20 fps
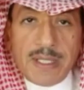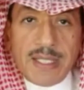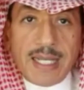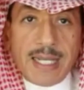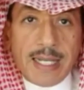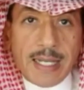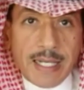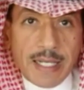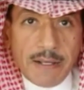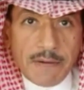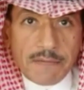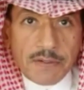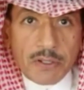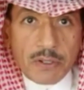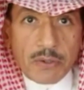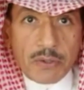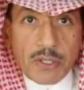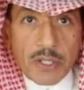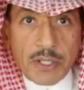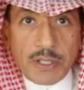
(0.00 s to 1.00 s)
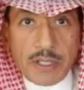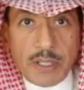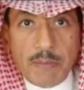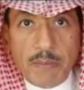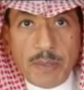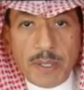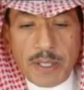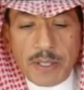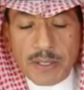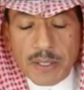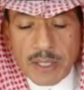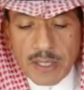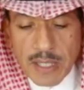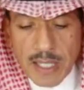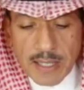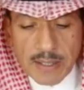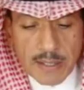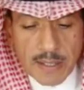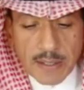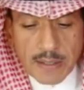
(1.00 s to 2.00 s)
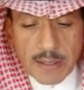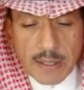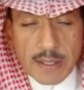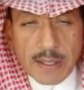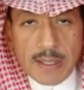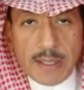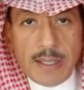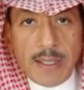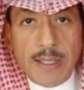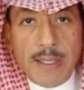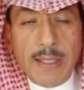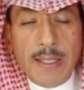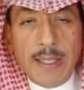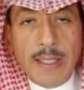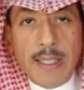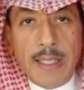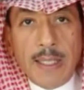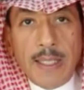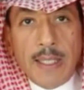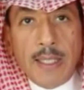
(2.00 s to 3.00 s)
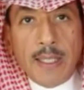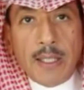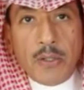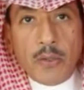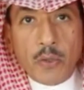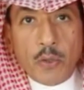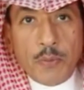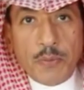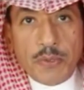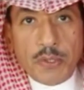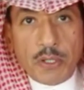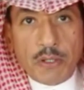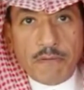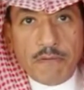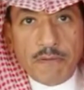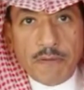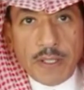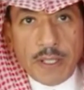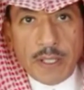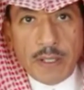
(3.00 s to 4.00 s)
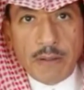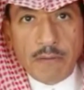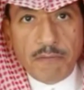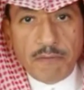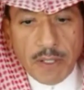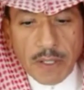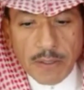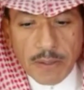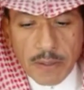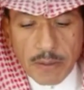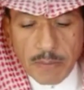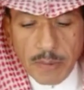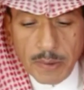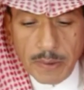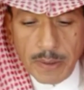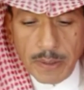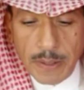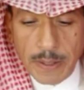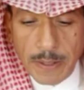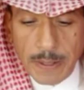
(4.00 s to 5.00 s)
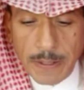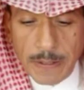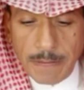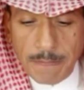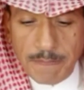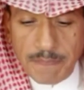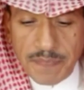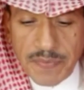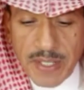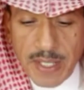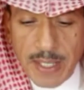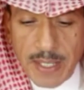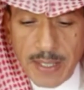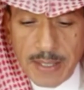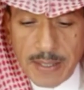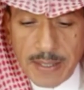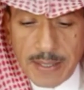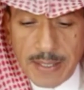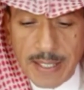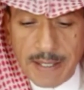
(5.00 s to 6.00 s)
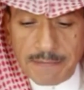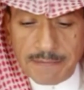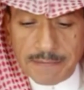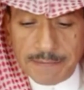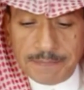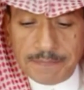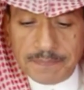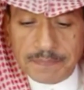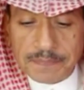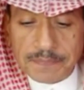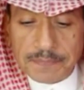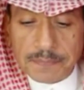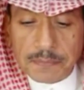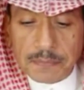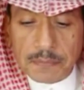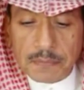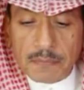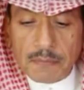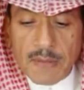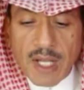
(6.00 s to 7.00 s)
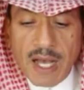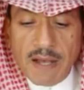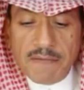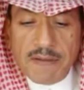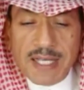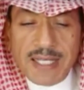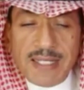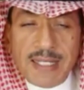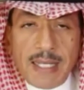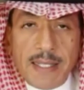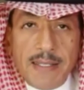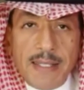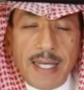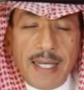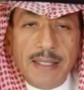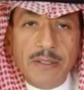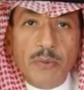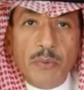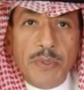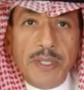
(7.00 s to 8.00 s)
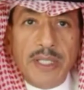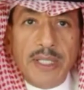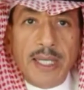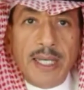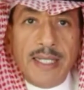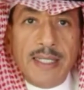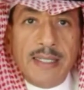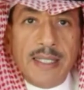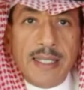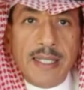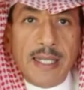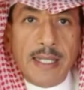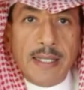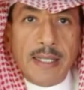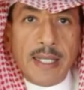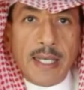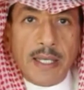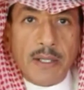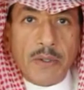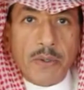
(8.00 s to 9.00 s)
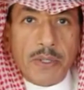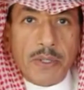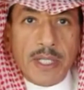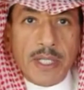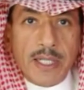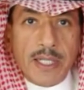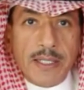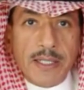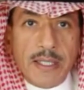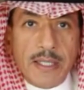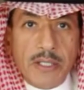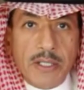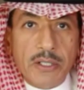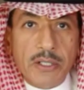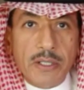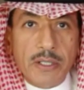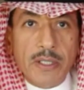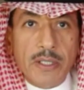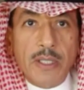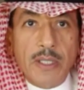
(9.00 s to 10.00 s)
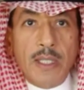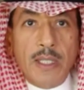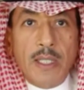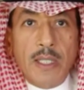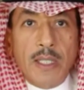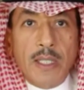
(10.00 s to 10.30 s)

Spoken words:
sick leaves to certain groups of vulnerable staff. Having said that, we as a healthcare organization,